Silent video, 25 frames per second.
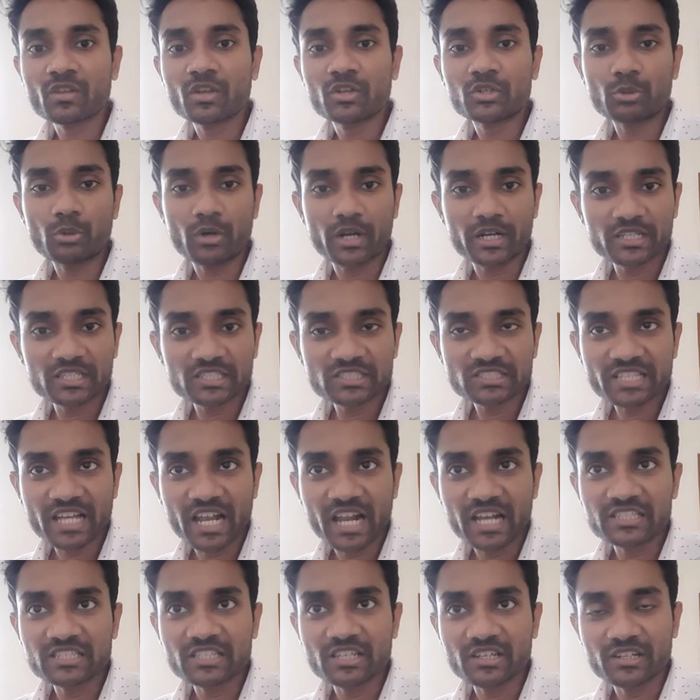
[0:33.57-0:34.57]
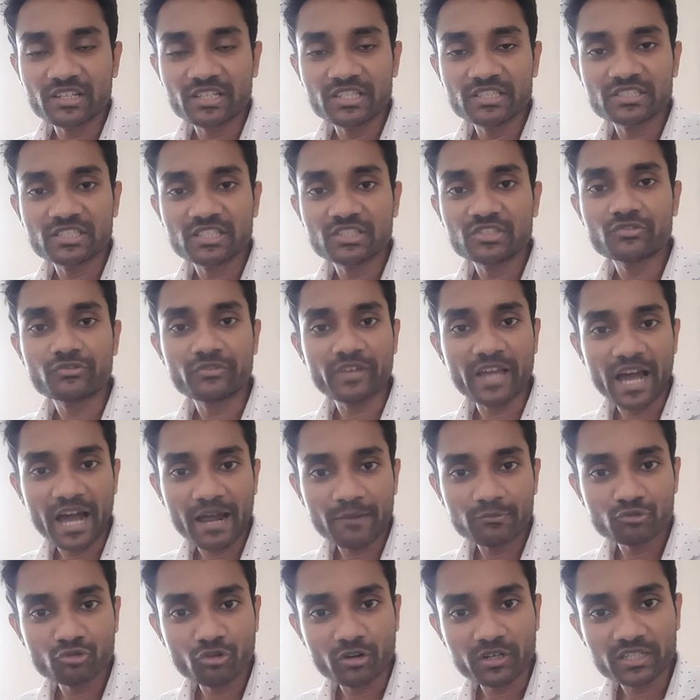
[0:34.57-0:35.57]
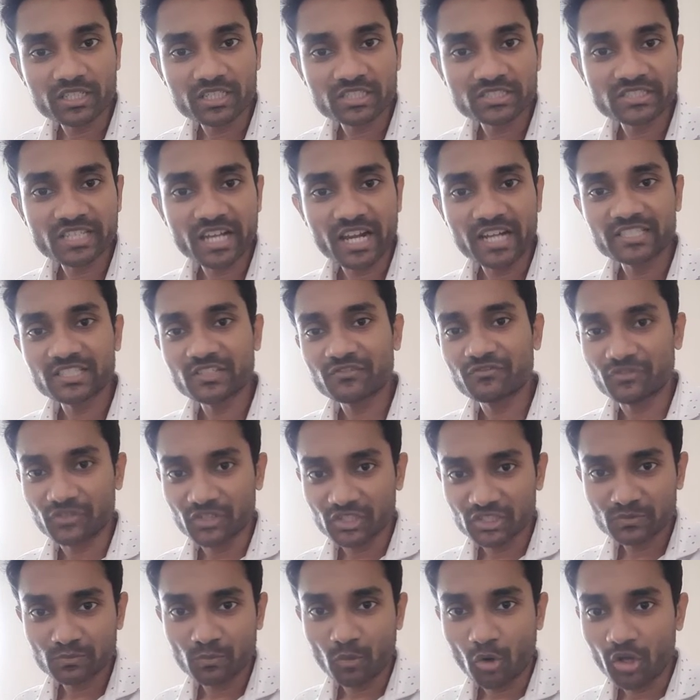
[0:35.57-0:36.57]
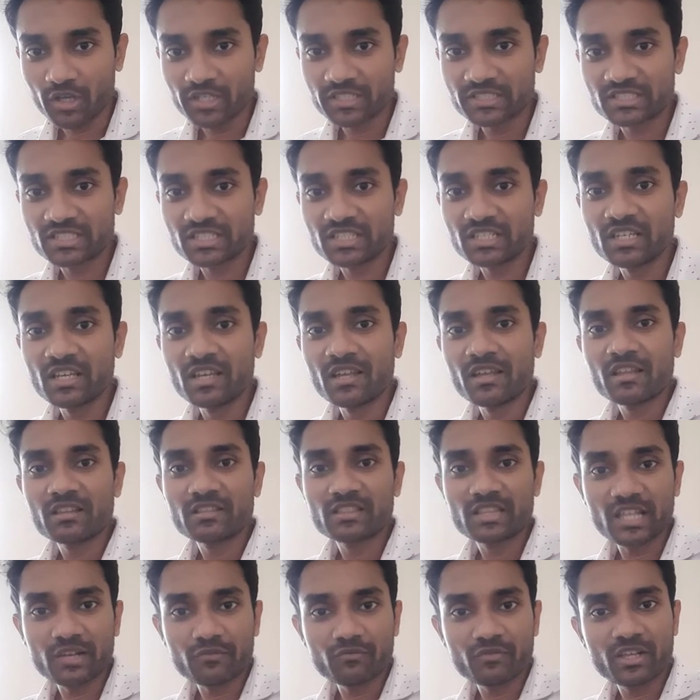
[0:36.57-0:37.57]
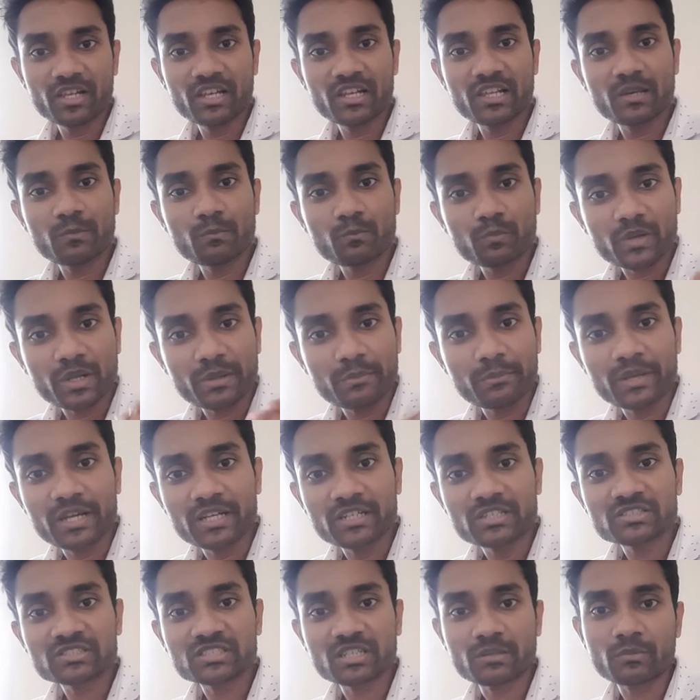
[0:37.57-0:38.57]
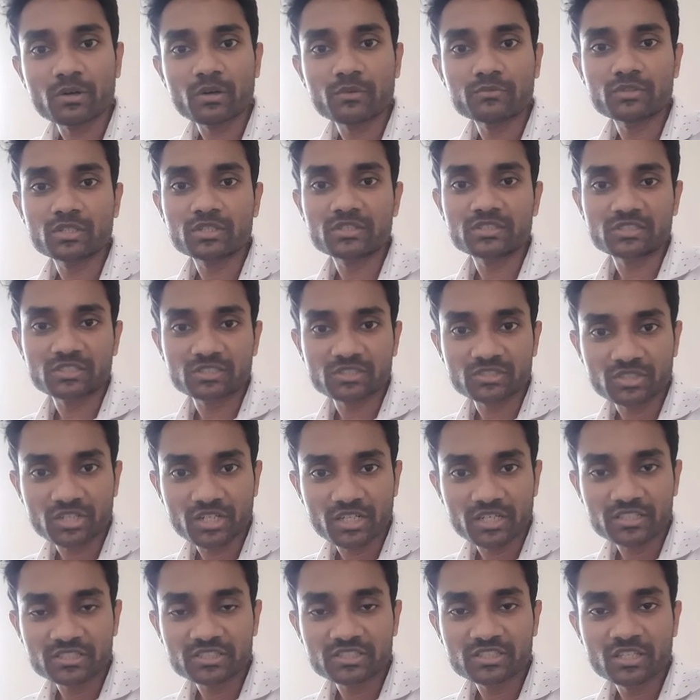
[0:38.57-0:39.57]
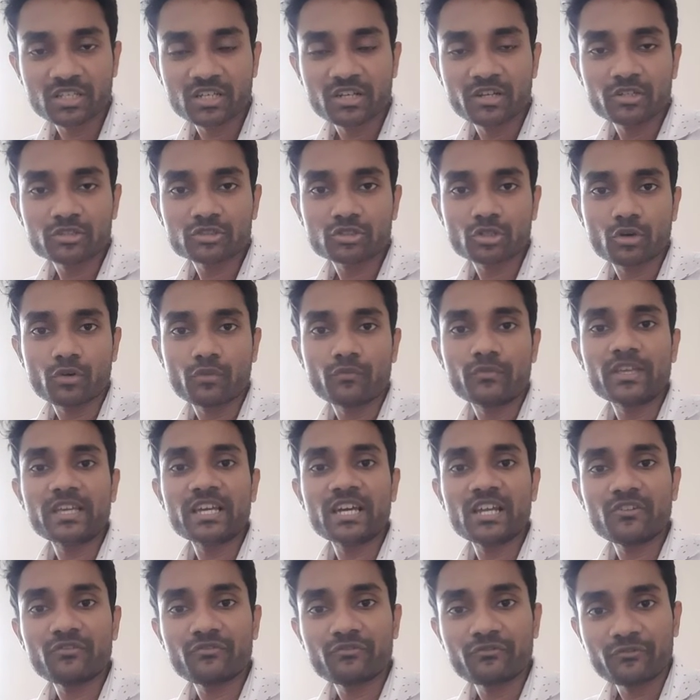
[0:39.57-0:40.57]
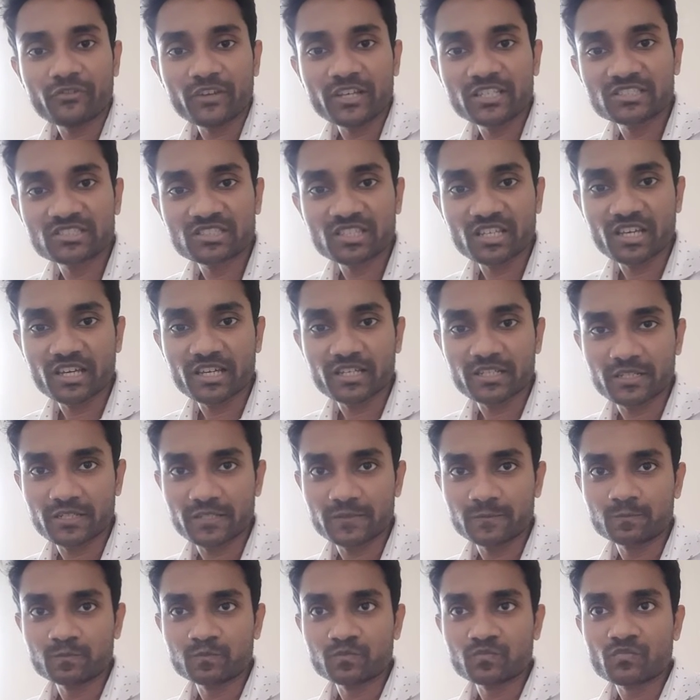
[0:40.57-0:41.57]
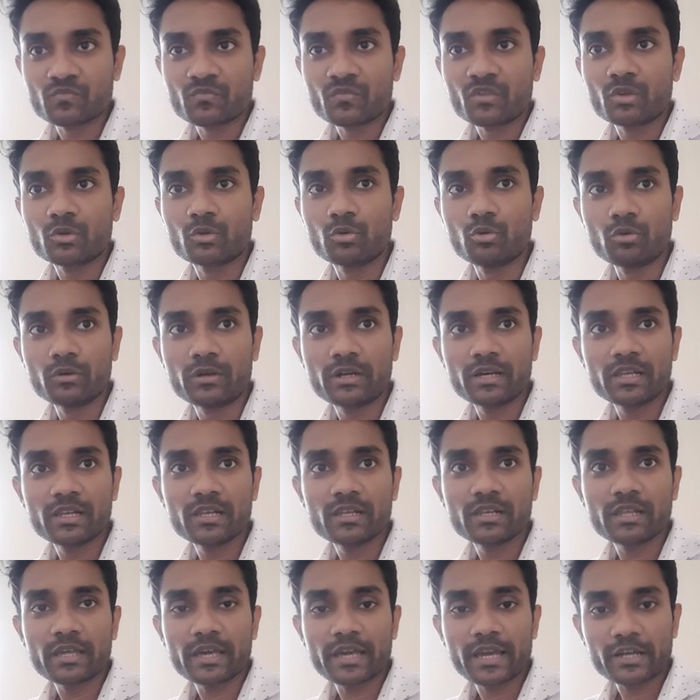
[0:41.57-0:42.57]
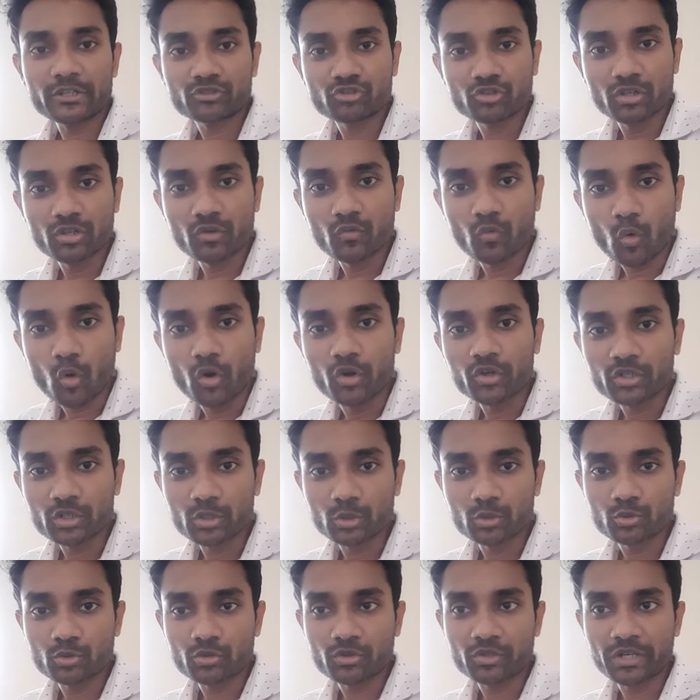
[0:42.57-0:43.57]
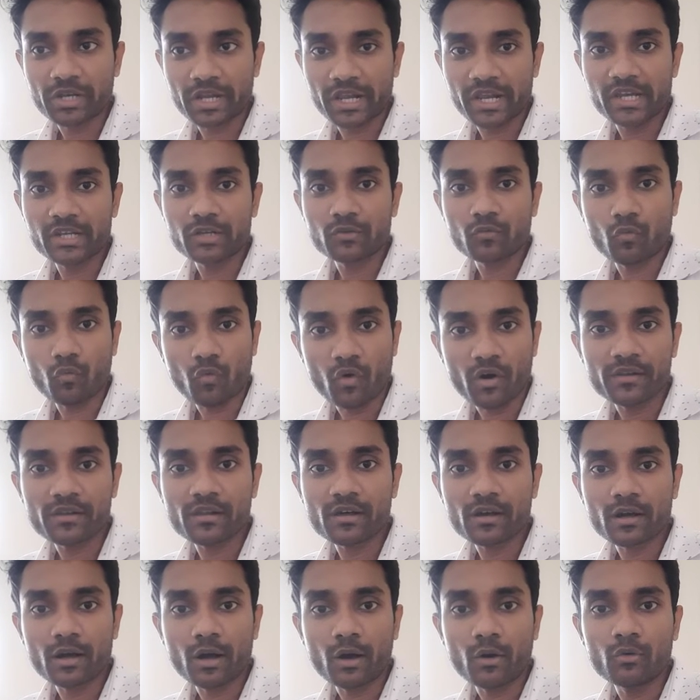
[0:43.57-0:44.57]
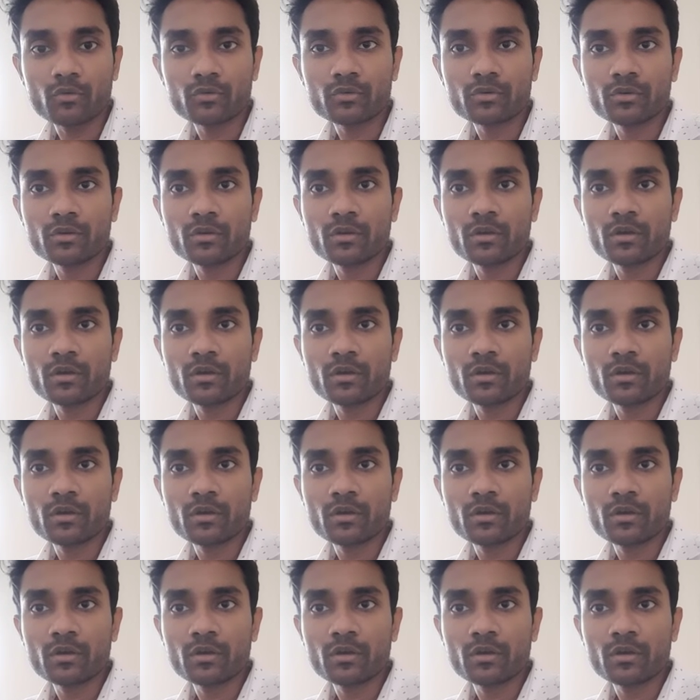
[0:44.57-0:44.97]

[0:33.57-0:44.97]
To understand the reasons, we have to understand the first policy, then we'll implement some of the tricks so we can fix the error. Google actually want you to create one account